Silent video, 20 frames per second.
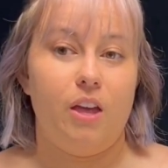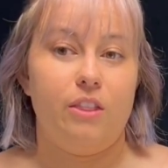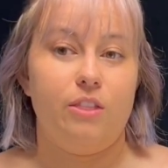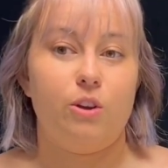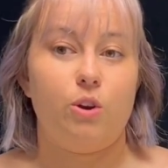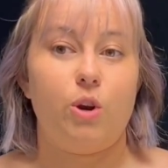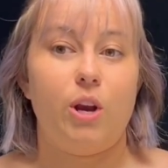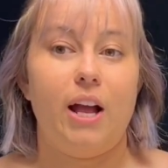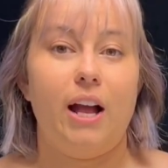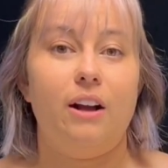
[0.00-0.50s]
The
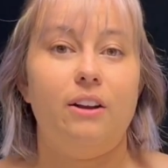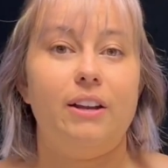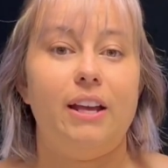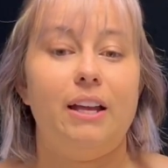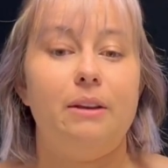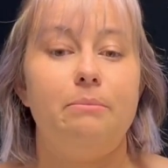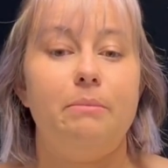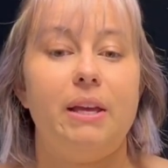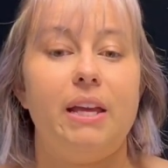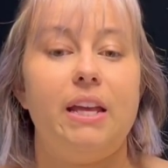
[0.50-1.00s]
crowd
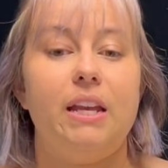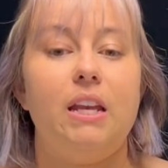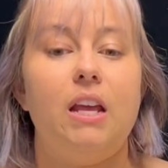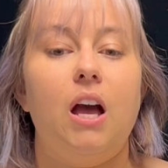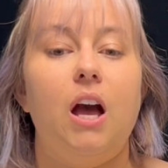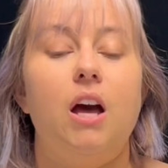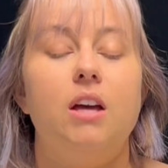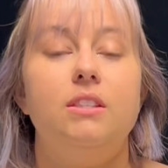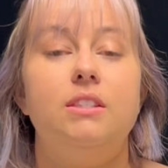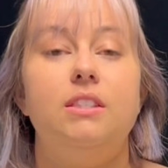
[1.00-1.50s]
had made
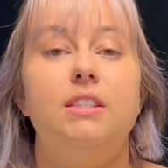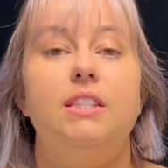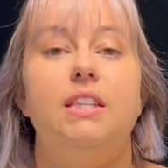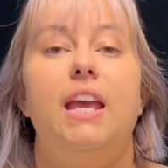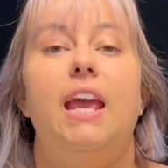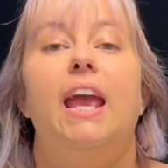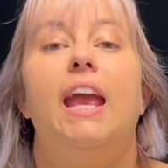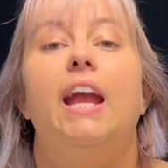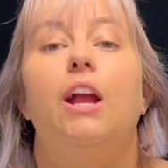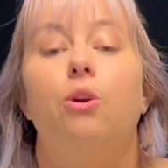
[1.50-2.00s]
a
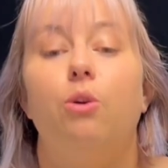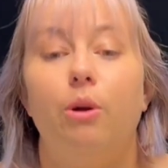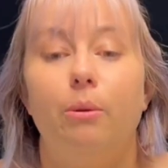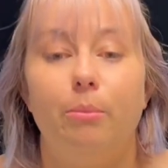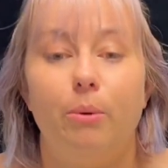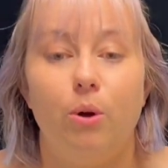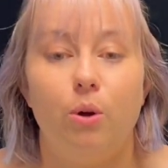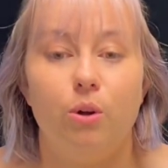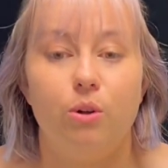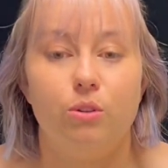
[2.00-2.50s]

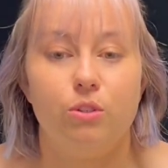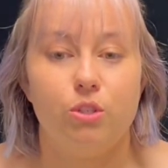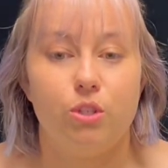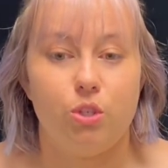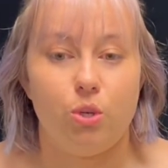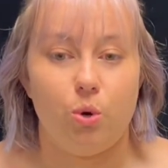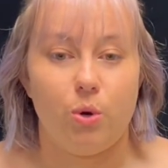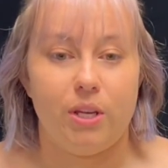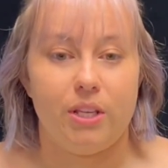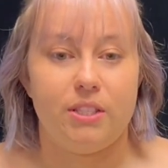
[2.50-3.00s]
terrible
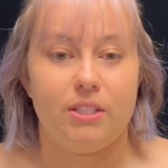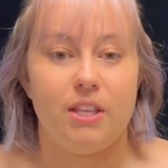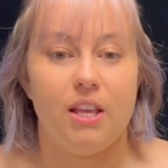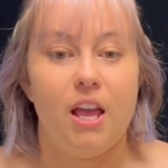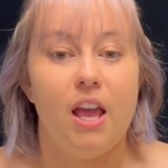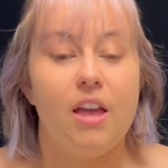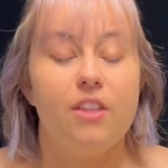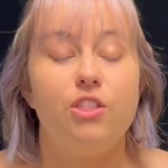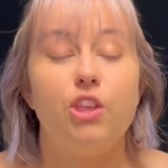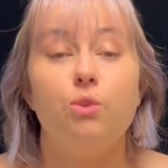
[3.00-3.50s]
choice.
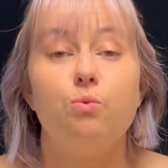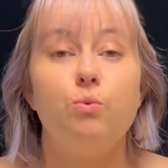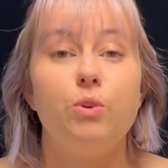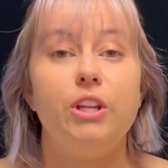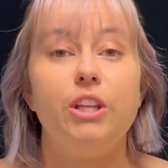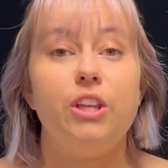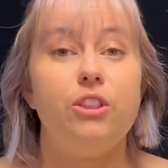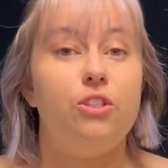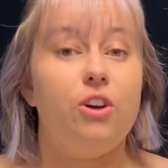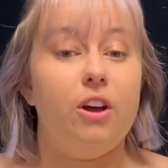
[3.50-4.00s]
They
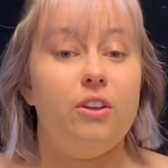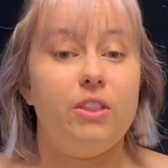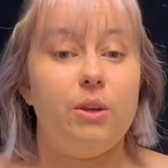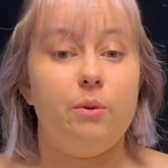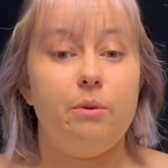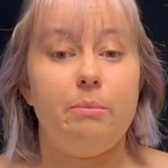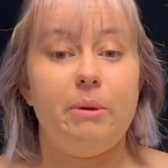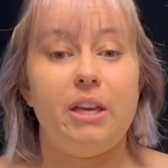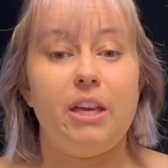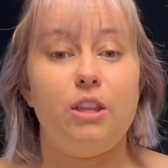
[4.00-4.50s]
really thought they were
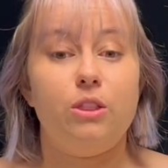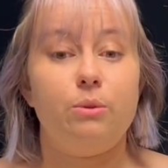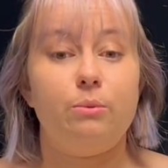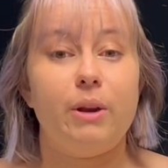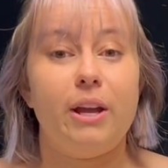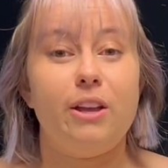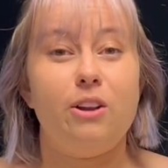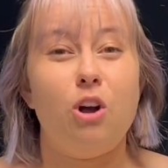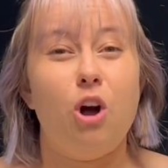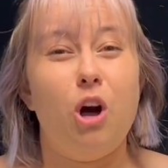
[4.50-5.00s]
making the
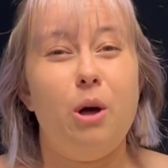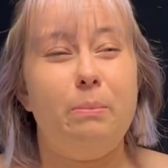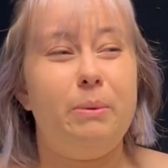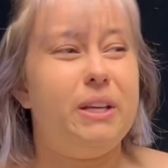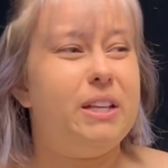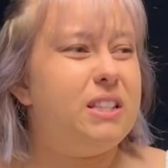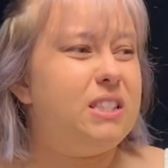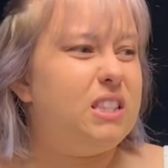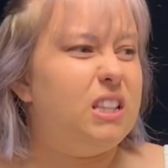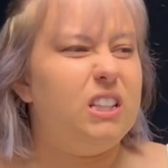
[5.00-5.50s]
right call
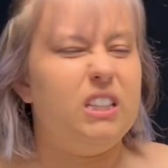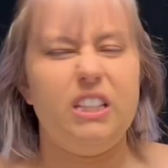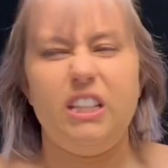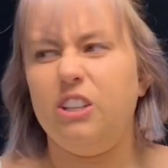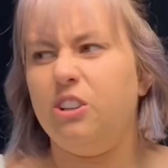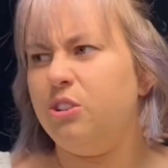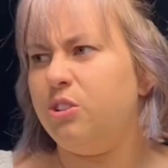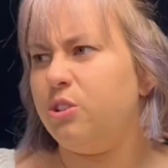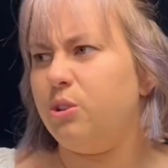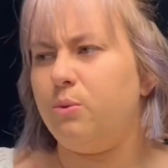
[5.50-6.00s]
because the
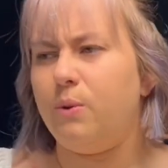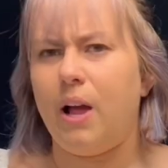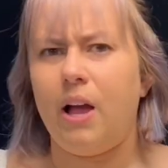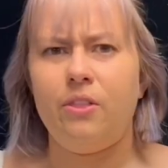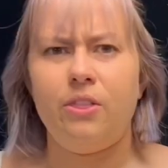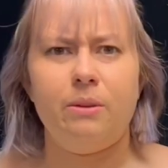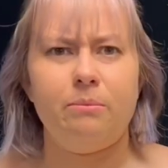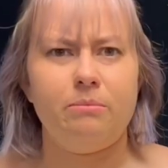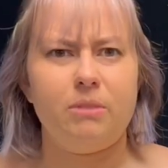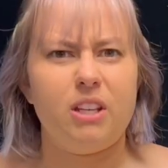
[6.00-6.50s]
leaders around
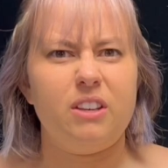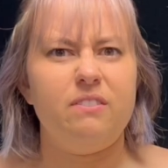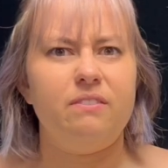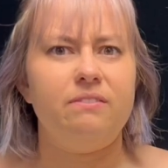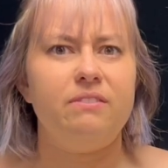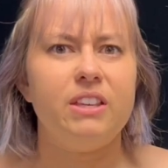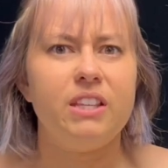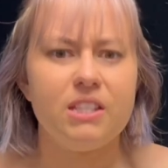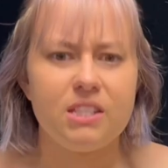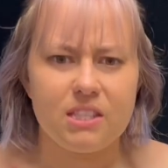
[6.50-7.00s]
them
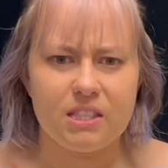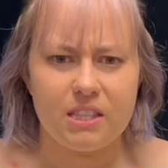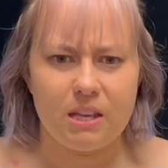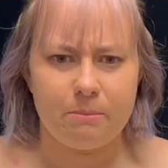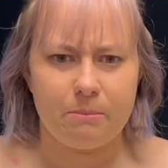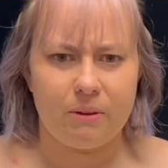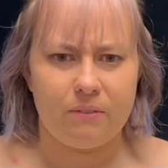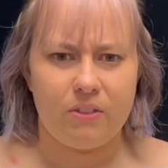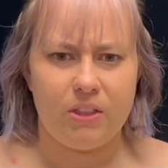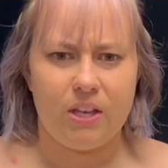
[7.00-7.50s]
convinced them
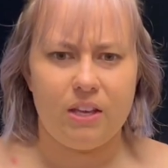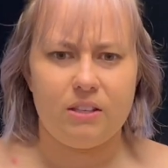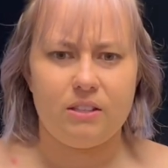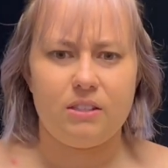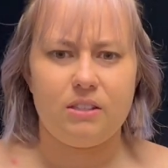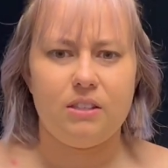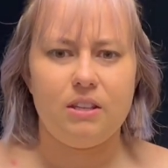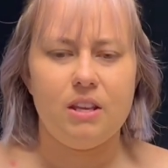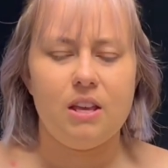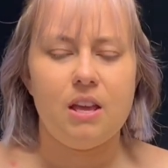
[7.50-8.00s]
of
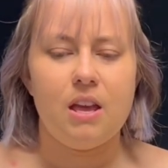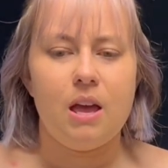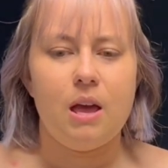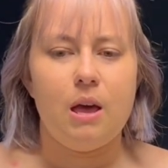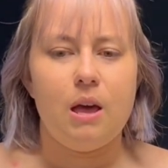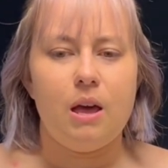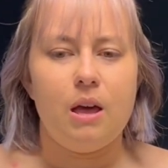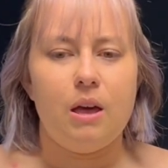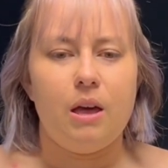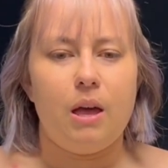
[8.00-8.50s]
this.
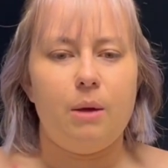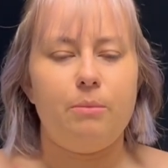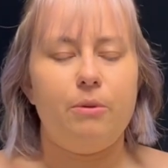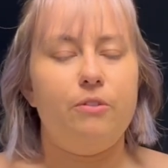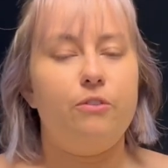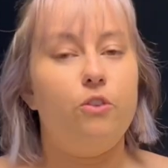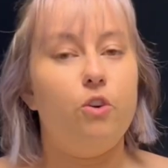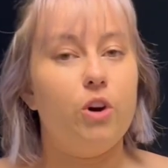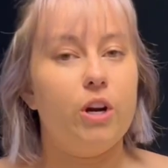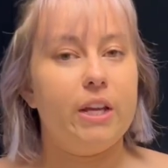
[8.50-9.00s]
And
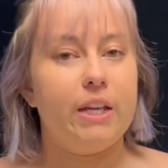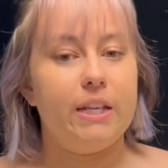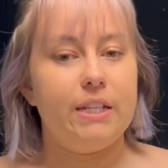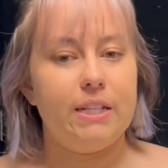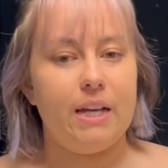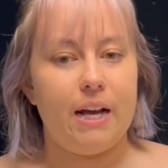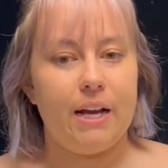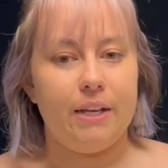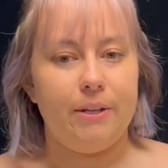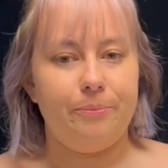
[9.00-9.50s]
before he
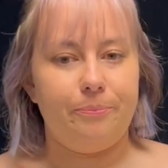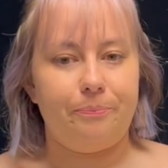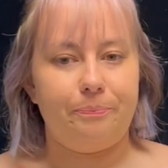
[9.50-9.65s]
died,